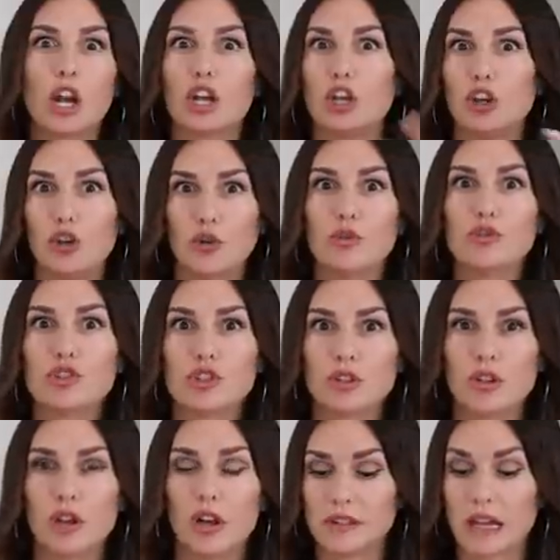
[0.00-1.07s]
not a
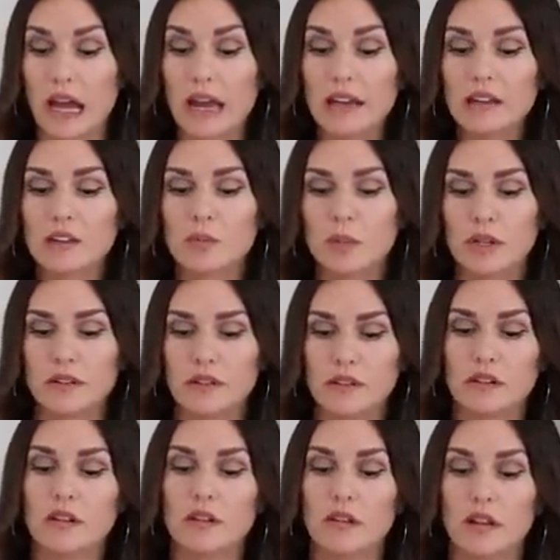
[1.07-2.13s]
huge size, but
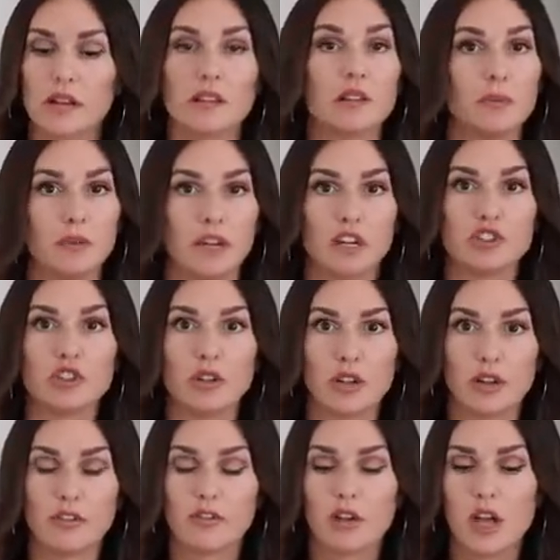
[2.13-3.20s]
still like substantial
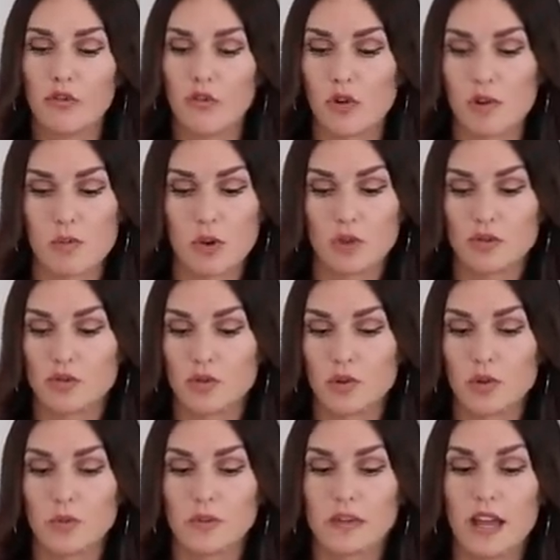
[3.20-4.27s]
enough for most
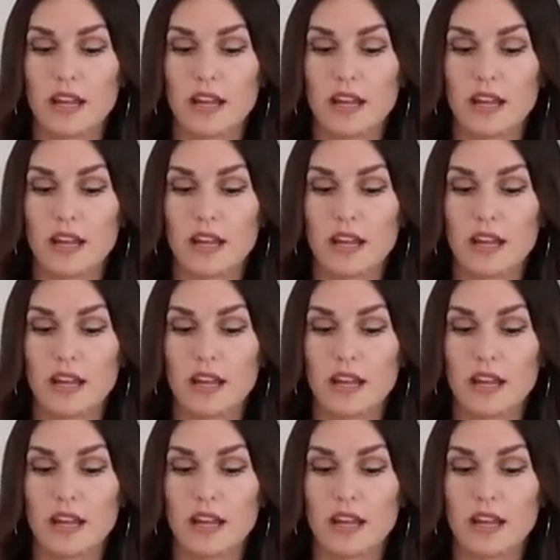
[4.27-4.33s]
rooms.